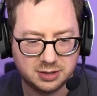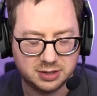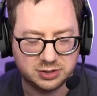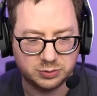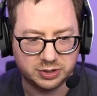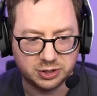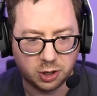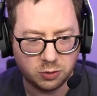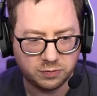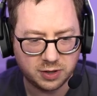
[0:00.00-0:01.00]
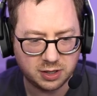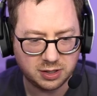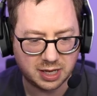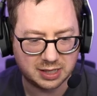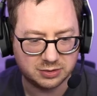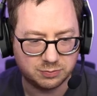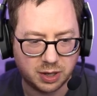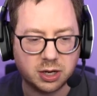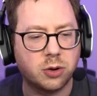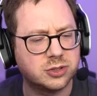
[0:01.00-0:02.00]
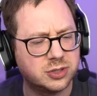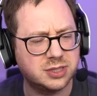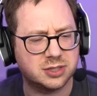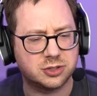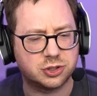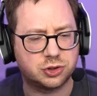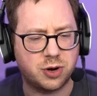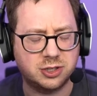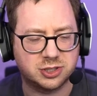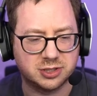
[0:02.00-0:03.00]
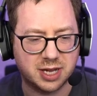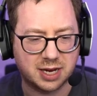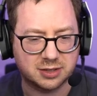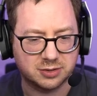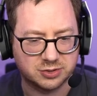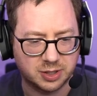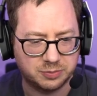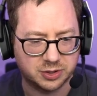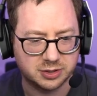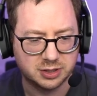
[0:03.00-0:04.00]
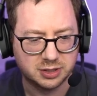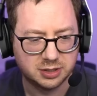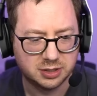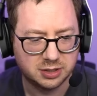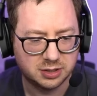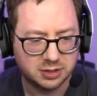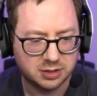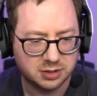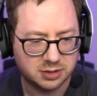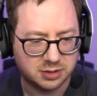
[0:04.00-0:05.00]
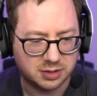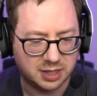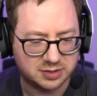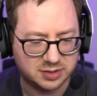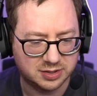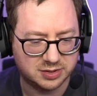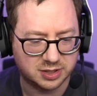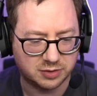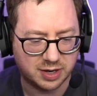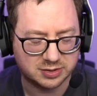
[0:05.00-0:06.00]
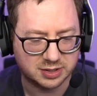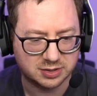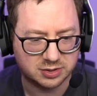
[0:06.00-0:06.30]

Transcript: He's doing Nova and Buck. Oh, so he's a destruction deck or something. That's this is interesting.